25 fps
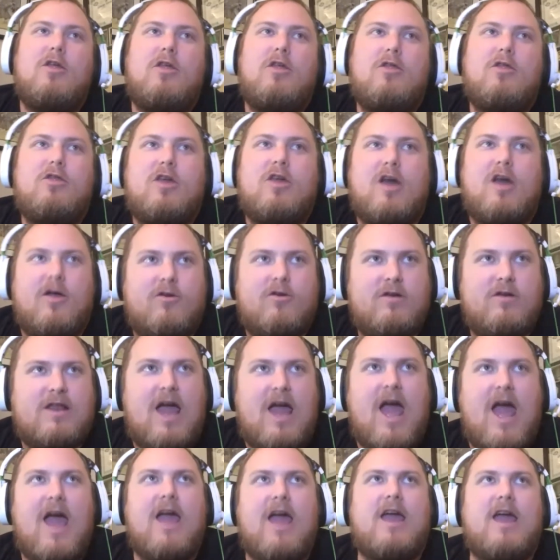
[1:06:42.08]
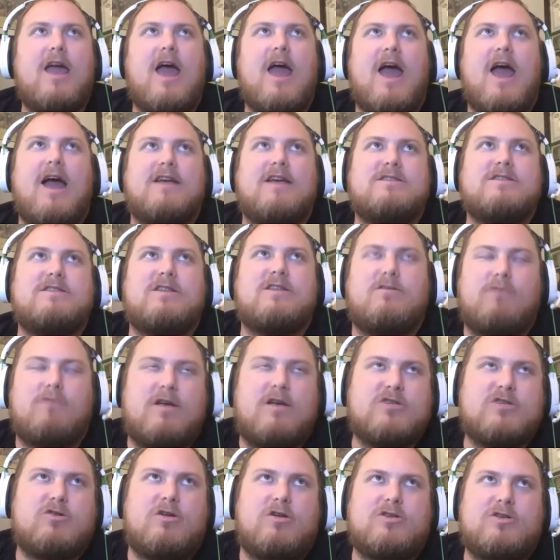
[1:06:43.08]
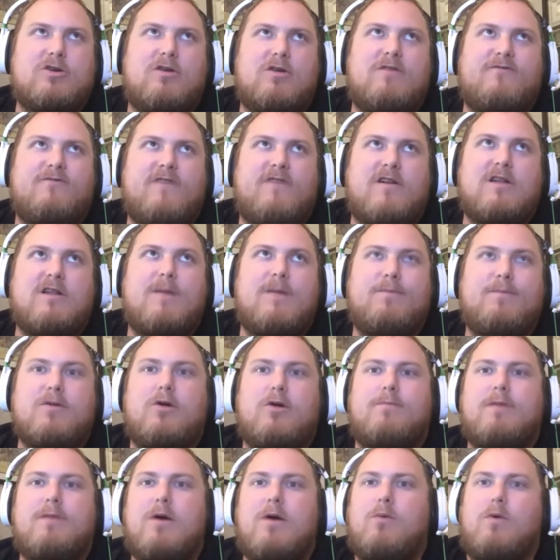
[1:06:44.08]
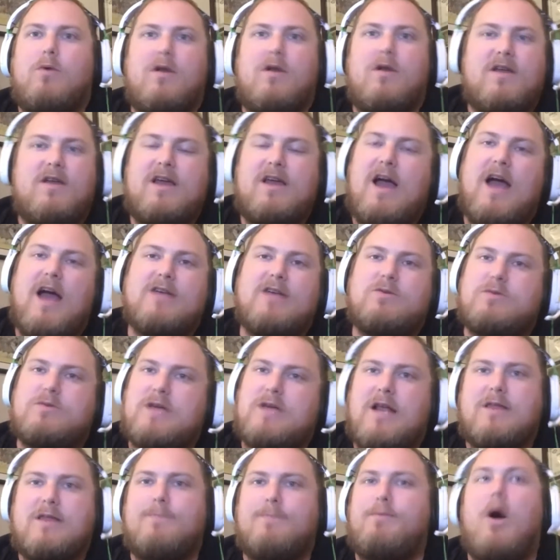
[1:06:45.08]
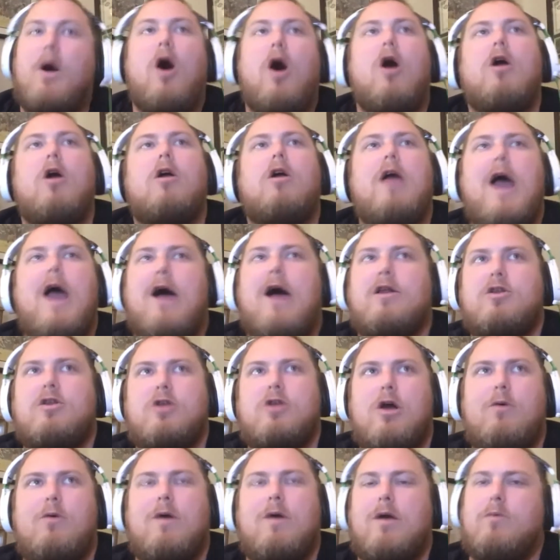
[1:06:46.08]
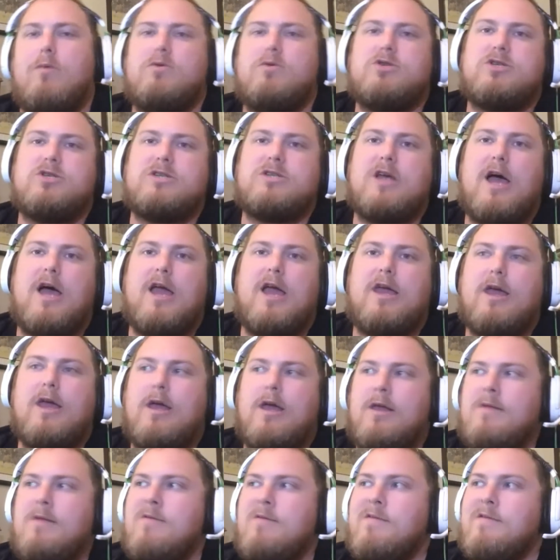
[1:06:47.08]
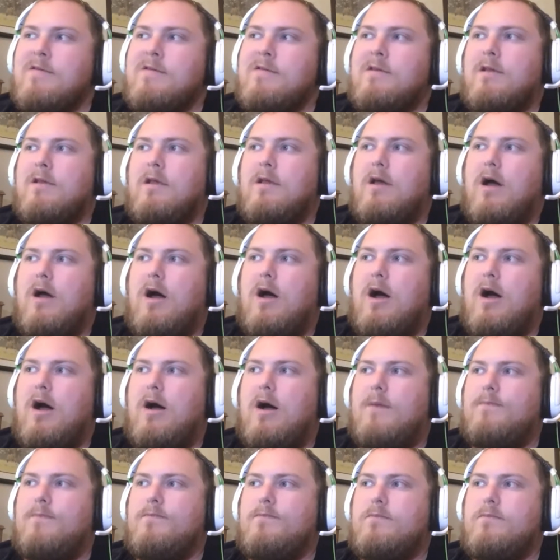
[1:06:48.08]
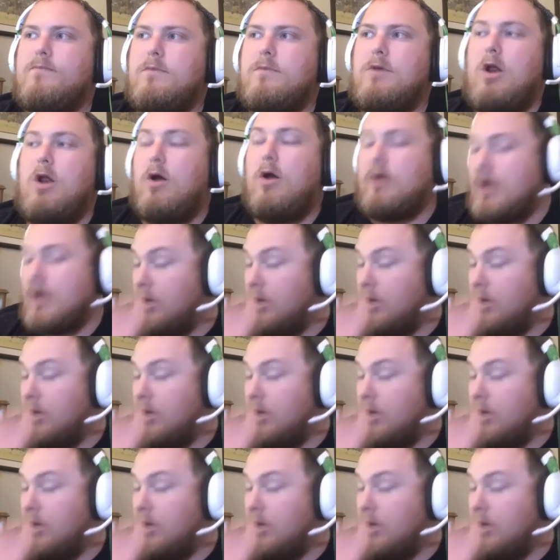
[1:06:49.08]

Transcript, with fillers: The other day, as the restaurant started to fill up a little bit, one of the guys who's at the bar out of nowhere was just like, um, you know, can